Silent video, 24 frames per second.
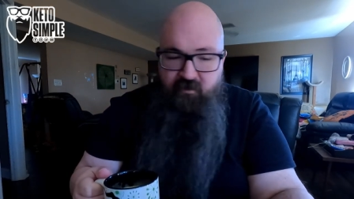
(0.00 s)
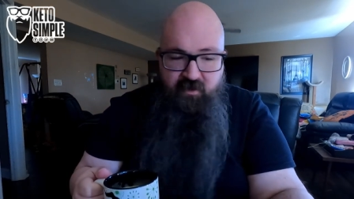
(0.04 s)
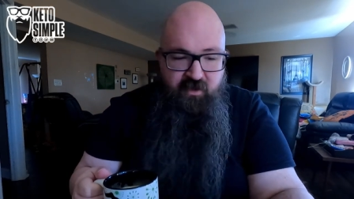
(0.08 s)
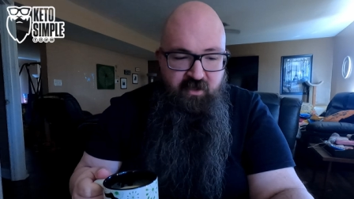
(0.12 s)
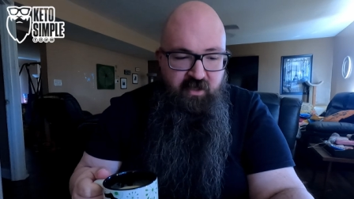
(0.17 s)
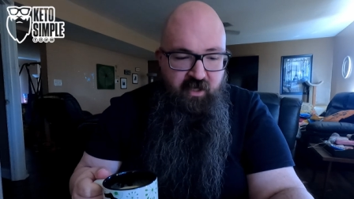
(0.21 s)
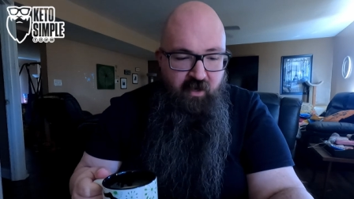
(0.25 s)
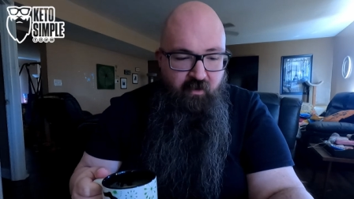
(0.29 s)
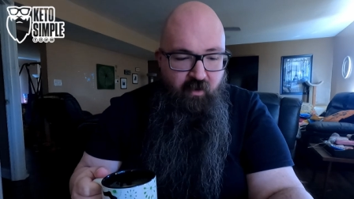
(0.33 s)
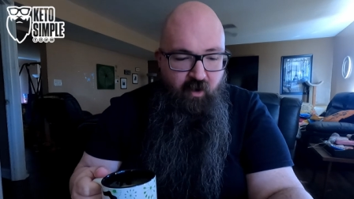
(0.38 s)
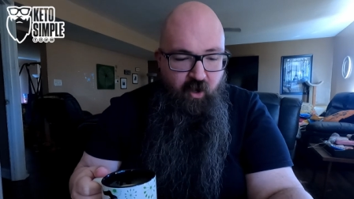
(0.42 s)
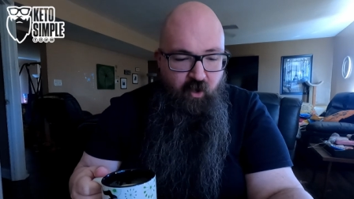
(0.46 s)

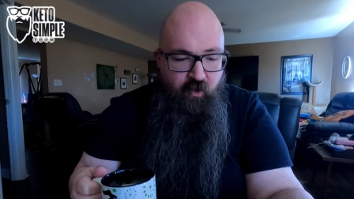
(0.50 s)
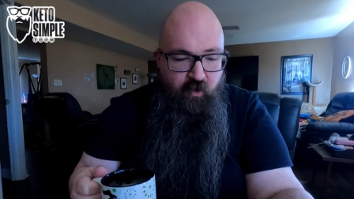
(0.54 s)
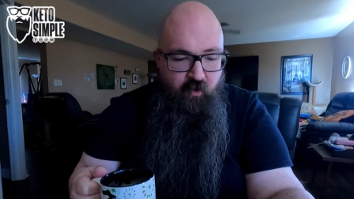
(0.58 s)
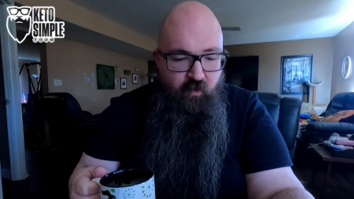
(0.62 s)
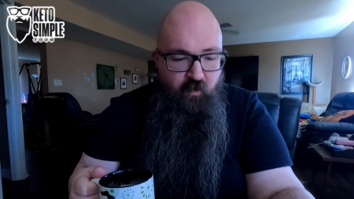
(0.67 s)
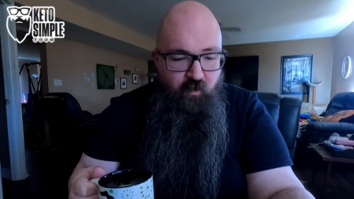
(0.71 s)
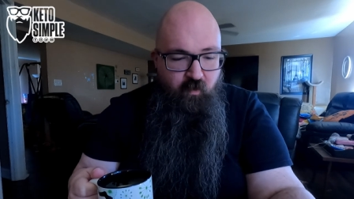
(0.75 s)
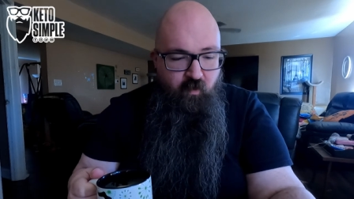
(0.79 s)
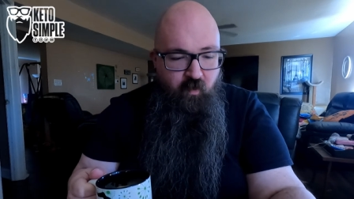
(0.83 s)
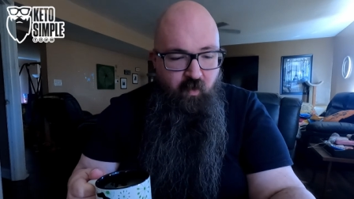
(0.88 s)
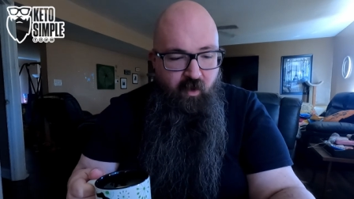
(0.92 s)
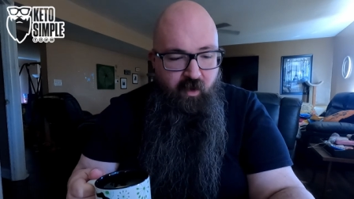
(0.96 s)

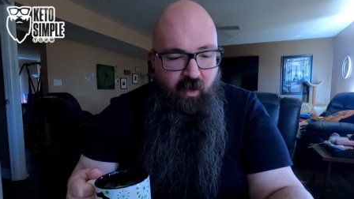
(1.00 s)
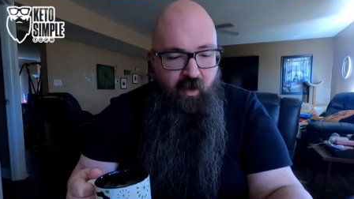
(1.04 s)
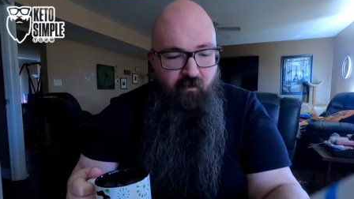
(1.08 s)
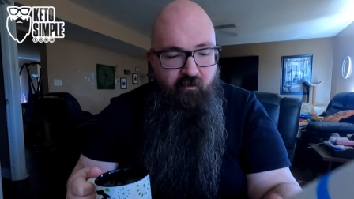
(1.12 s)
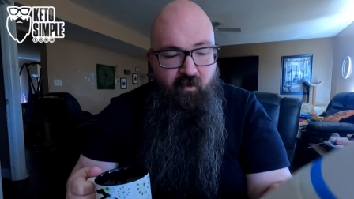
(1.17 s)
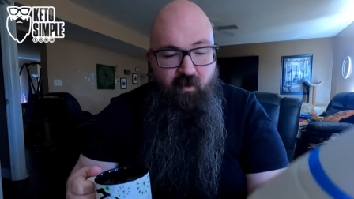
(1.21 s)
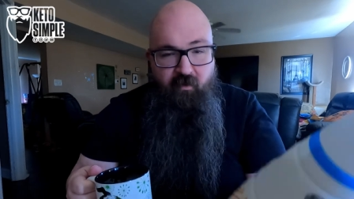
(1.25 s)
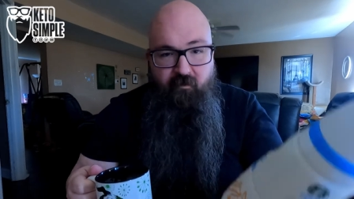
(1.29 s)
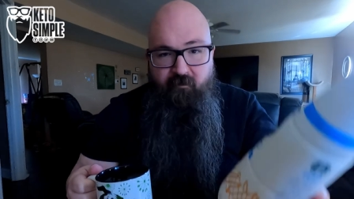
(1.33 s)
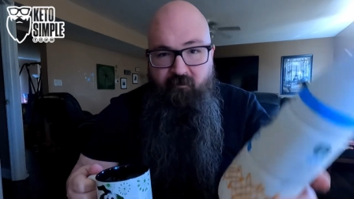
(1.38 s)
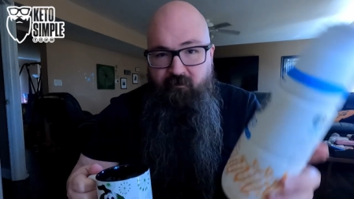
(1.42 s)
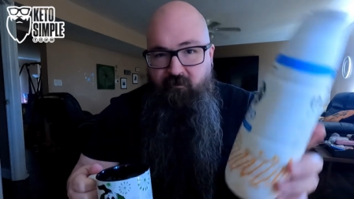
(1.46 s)
zero
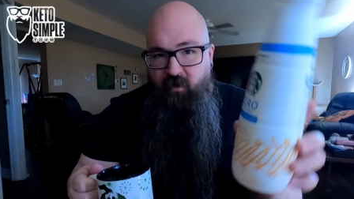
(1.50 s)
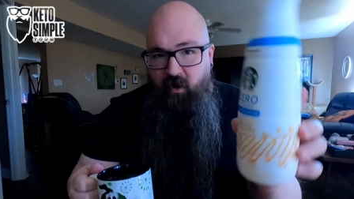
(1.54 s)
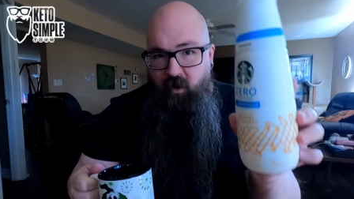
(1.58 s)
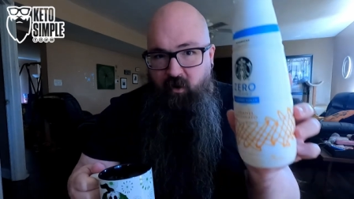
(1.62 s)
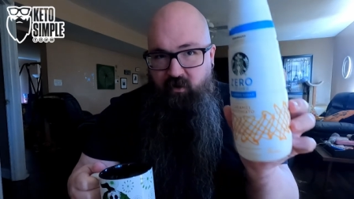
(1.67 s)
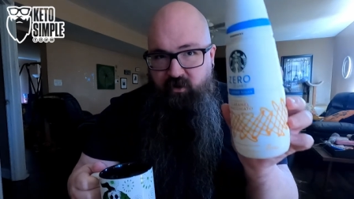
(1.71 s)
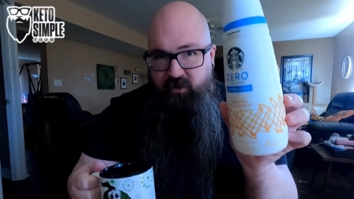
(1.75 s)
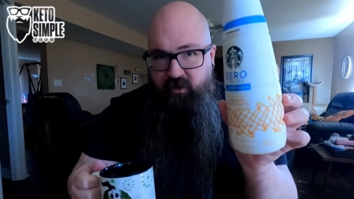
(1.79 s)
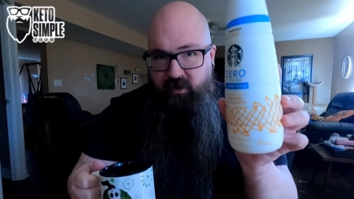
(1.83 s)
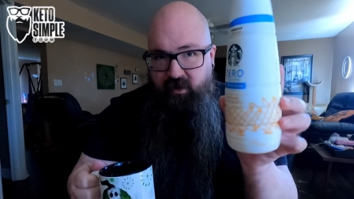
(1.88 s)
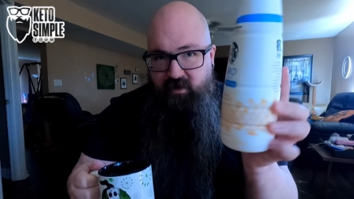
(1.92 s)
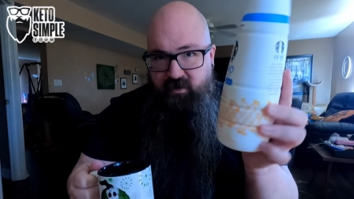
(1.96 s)
whatever
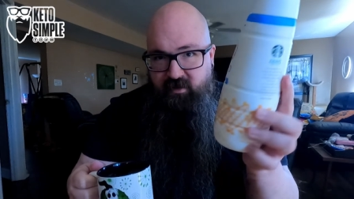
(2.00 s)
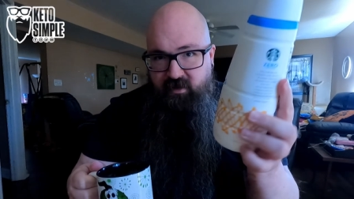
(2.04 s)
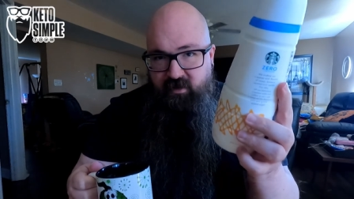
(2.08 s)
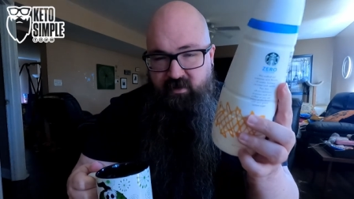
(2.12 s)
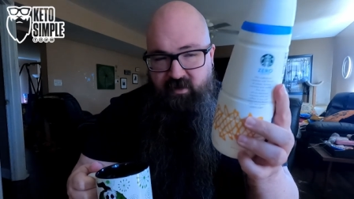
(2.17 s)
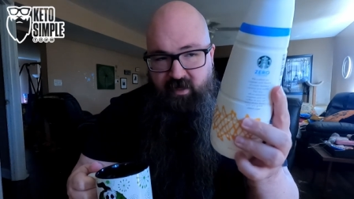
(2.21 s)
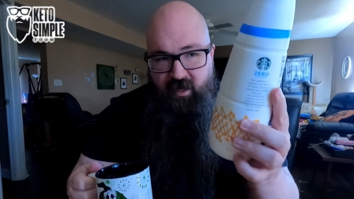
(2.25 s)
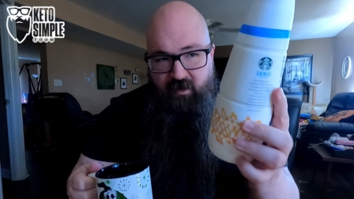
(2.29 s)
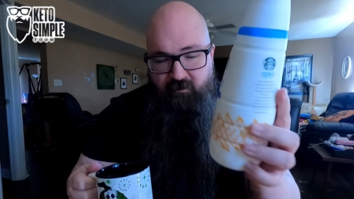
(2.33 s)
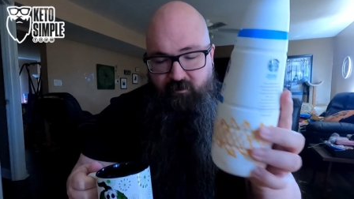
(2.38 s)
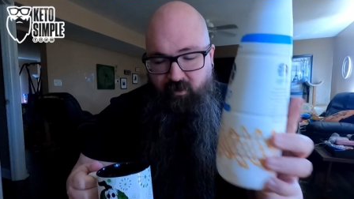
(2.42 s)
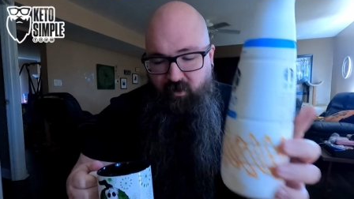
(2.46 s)
version. It's the
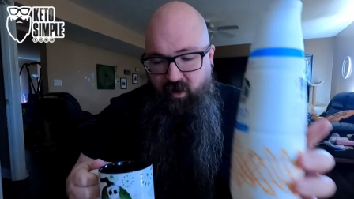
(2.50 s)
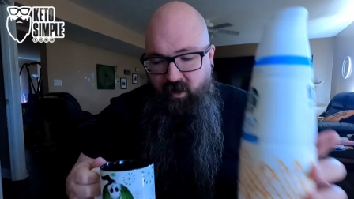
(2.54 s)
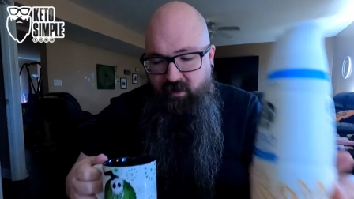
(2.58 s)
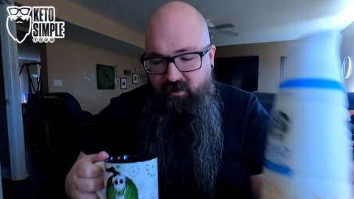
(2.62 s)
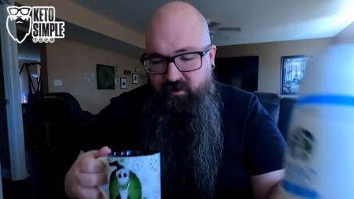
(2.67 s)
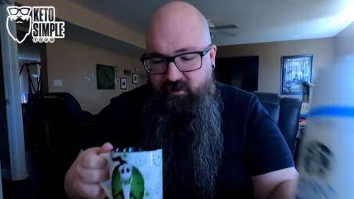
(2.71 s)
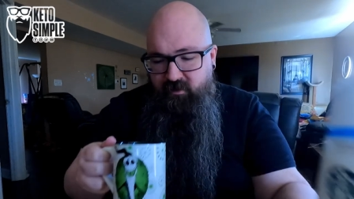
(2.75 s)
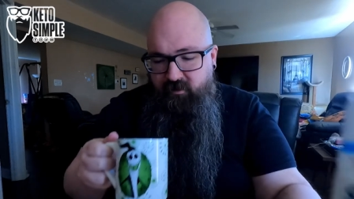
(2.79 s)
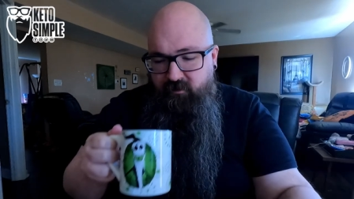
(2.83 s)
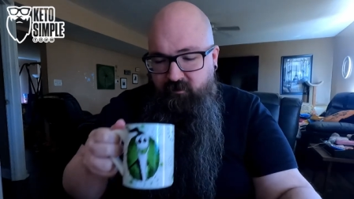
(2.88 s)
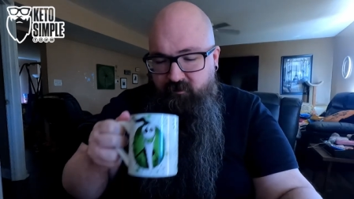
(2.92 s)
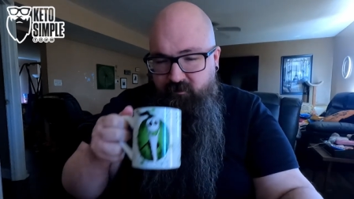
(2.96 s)
right. same price.